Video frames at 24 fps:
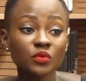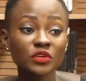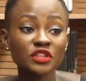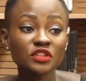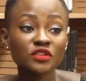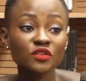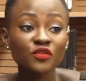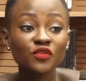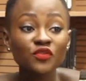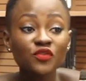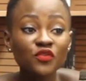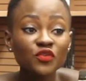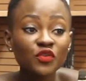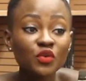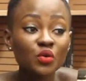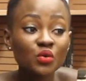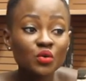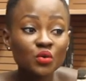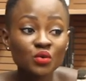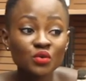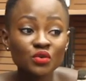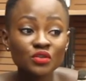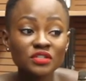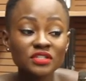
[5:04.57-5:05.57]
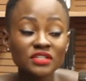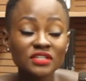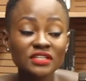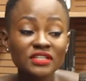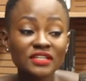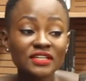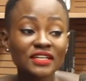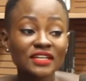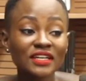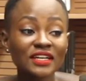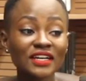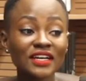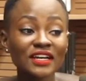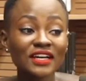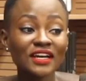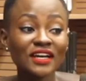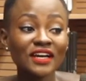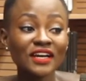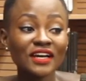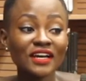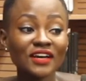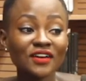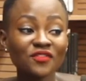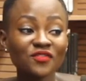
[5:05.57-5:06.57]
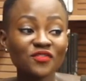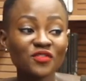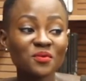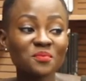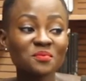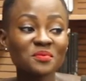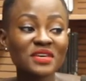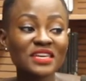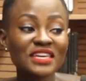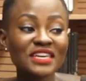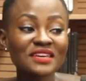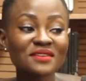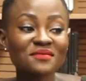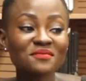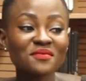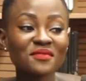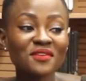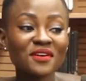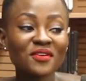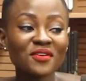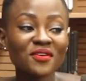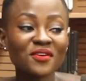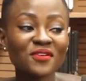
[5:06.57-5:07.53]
with the food, for me,